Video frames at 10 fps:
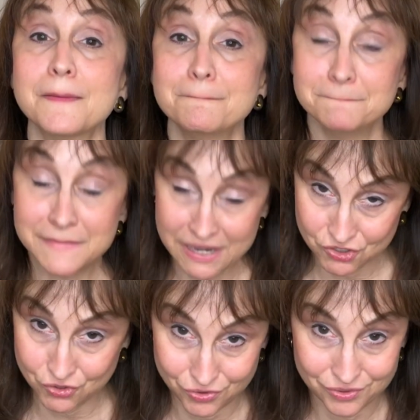
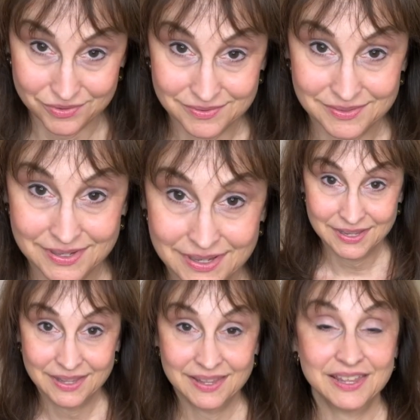measure.
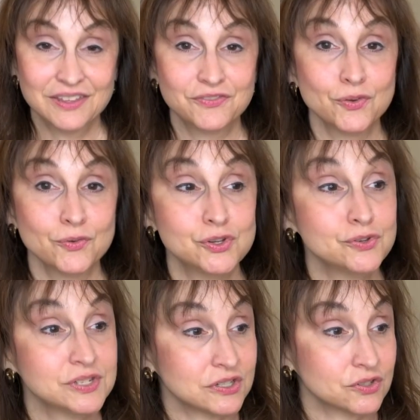If
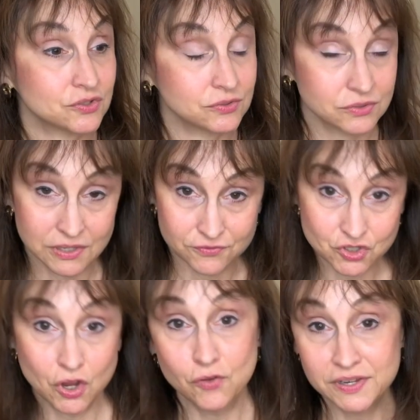
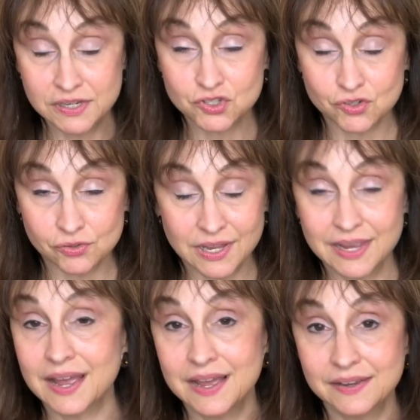shelving is your
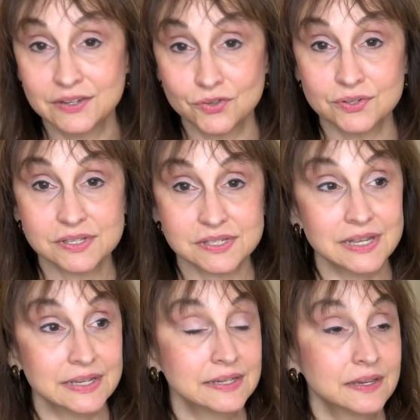layout and your
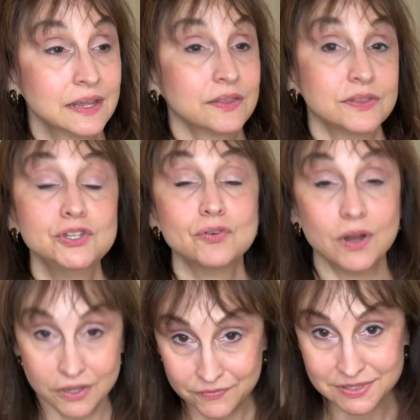design, then you
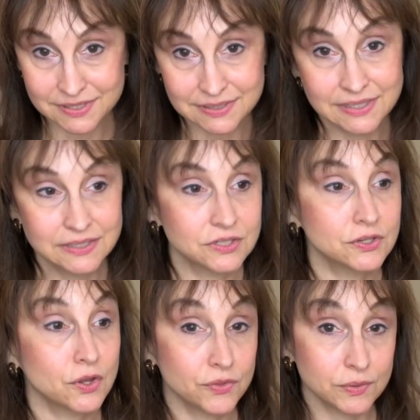obviously need to
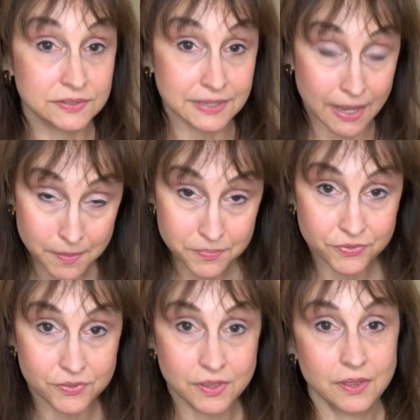know the depth,
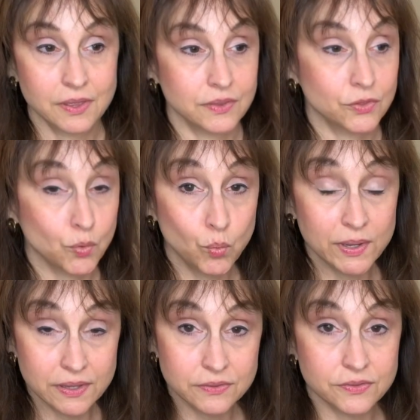the
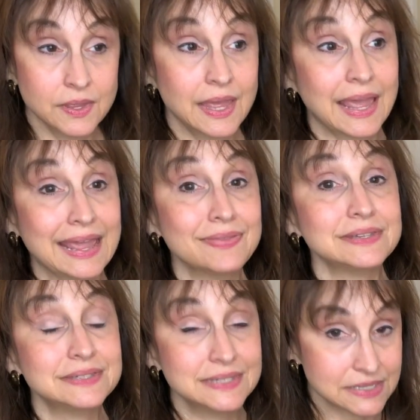width, and the
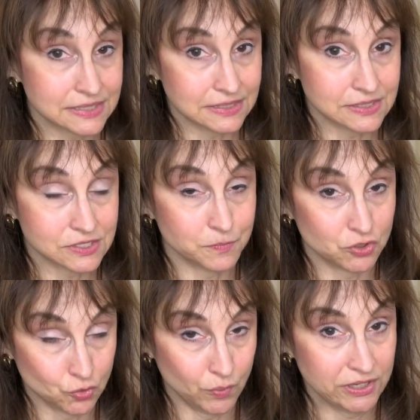distance
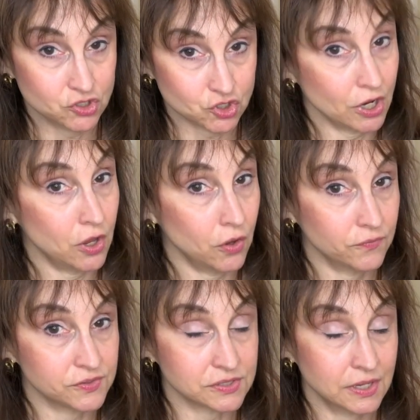between
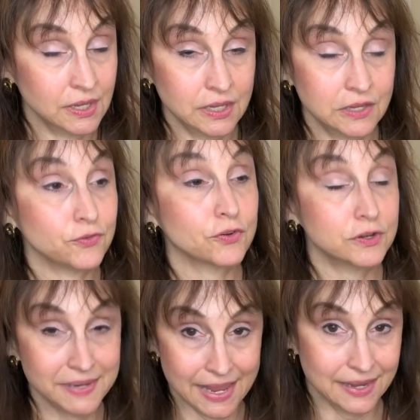shelves if you're going to
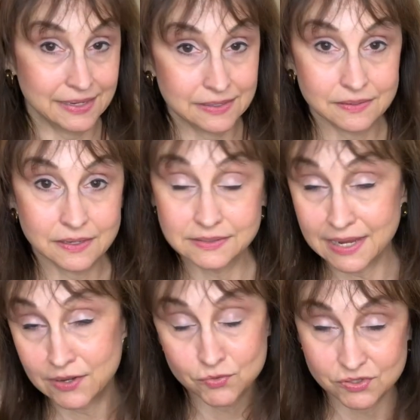be adding
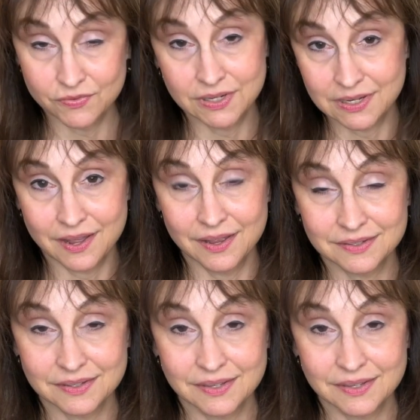containers of any kind.